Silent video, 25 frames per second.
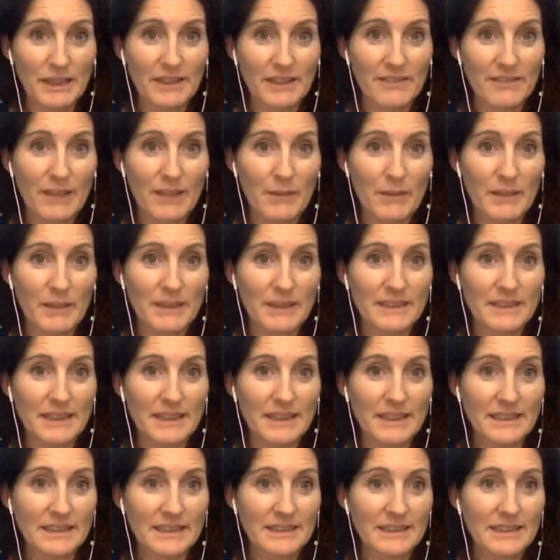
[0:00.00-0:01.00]
if that makes
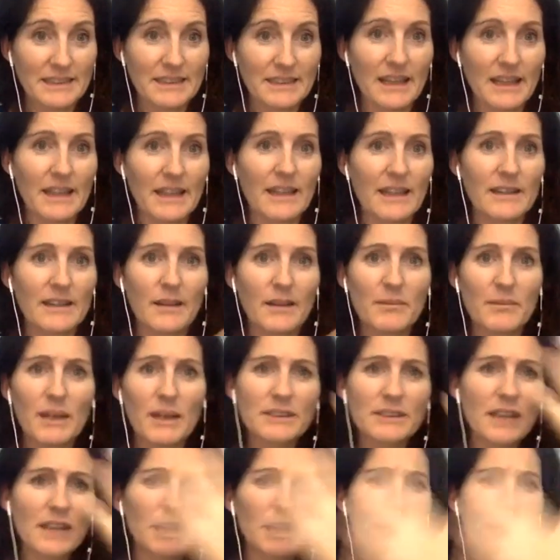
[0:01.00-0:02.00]
sense not and i'm
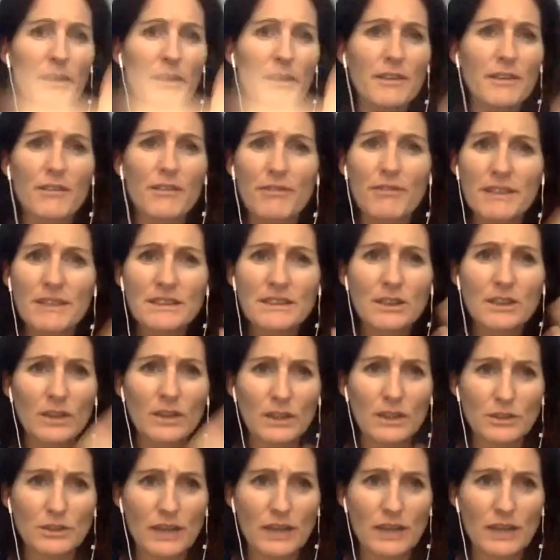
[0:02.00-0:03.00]
not talking about the physical
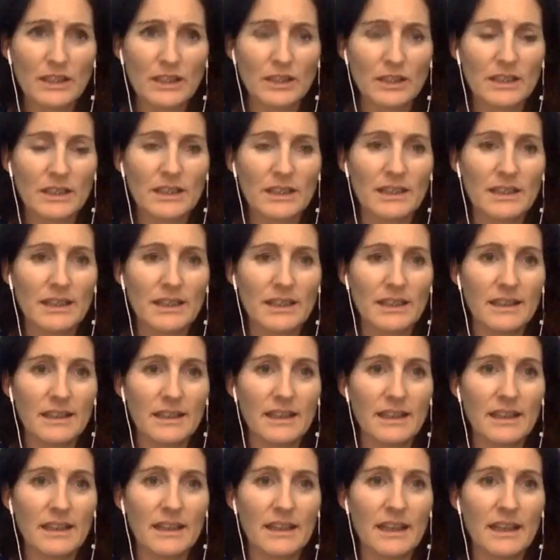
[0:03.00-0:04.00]
attraction
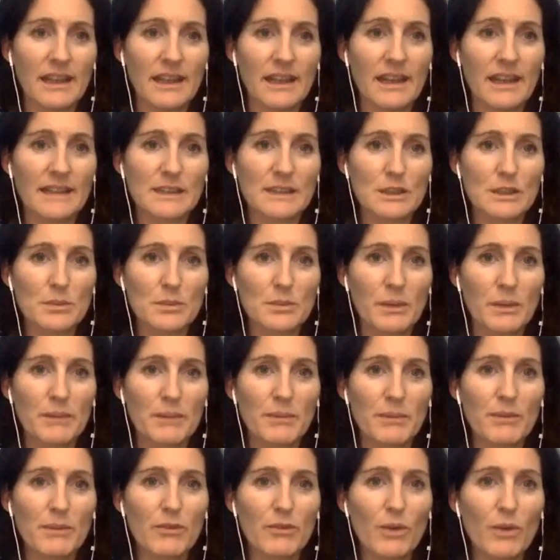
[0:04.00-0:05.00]
in in essence but
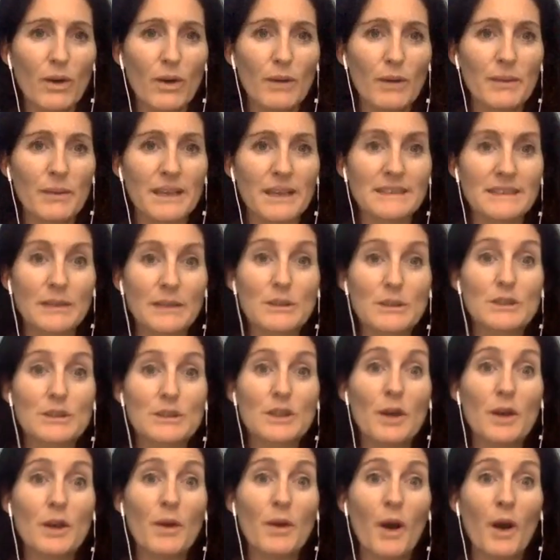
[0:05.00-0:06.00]
before because i was
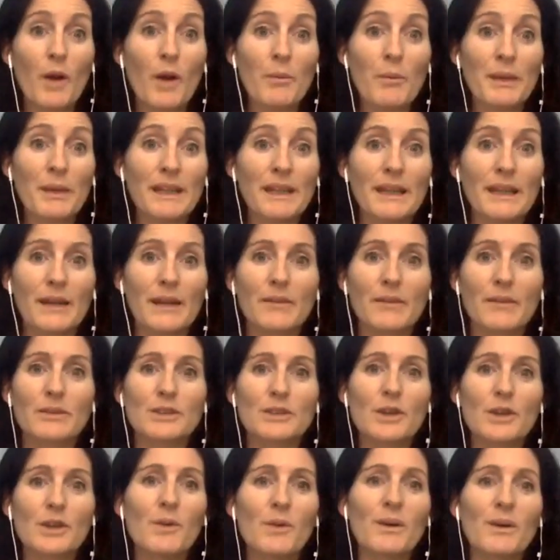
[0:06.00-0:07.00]
so open and i
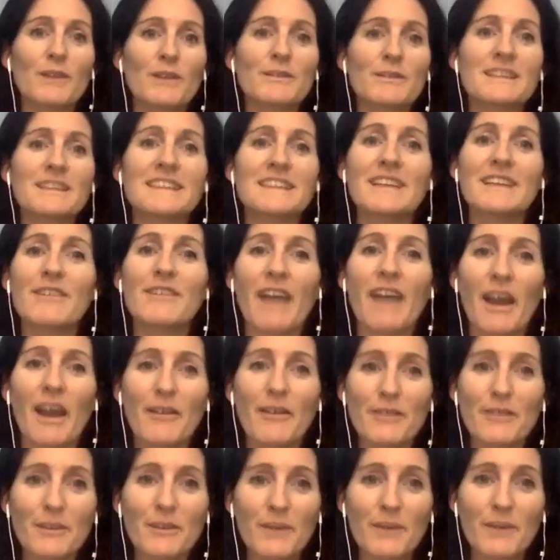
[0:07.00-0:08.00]
so want to receive
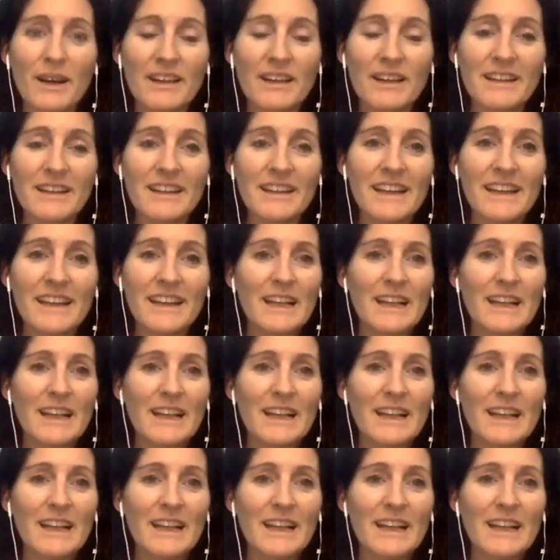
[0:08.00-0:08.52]
everyone